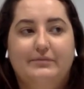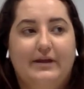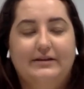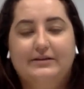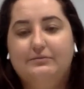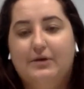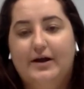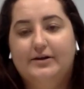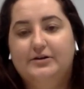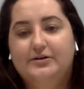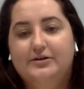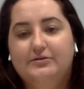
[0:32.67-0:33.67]
like the
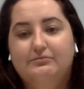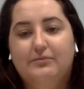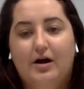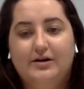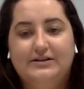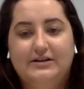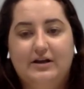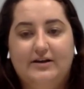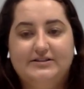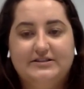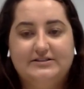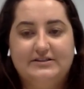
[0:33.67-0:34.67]
minor marketing
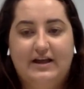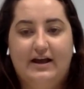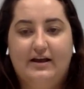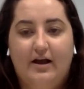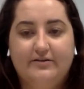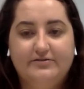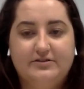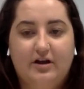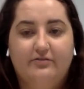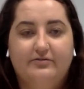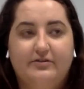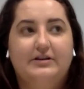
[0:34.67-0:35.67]
ideas and that kind of
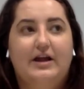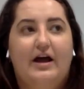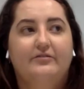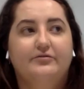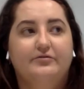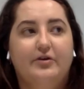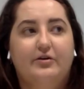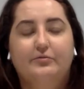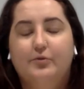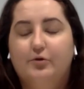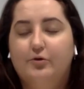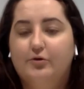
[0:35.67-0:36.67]
stuff and have a
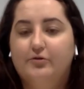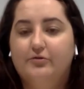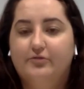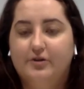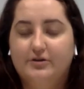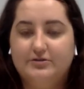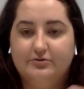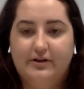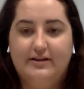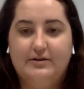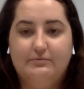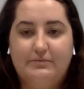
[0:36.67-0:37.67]
more focus on
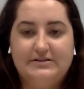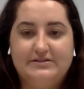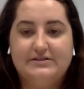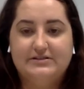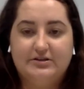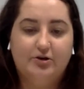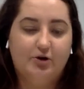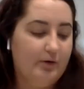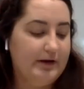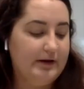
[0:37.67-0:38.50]
like the business and growing.